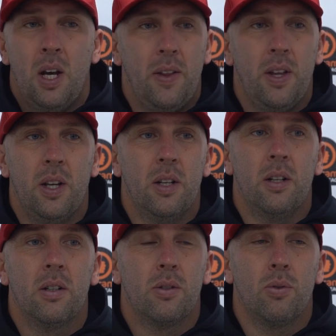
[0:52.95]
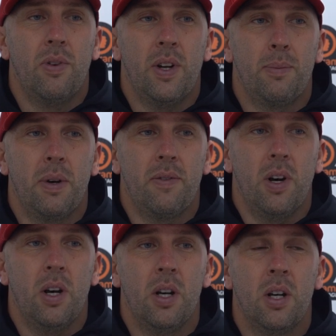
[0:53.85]
and then sort of had a bit of
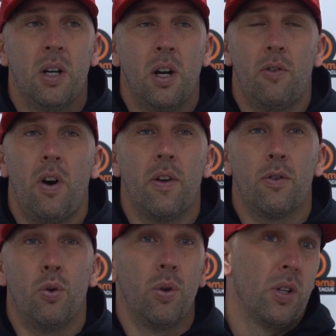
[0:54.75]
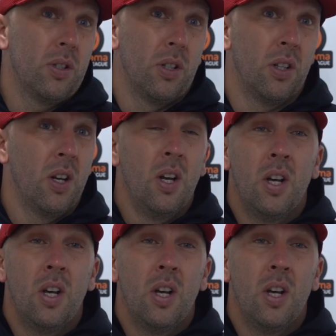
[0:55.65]
a a run of corners and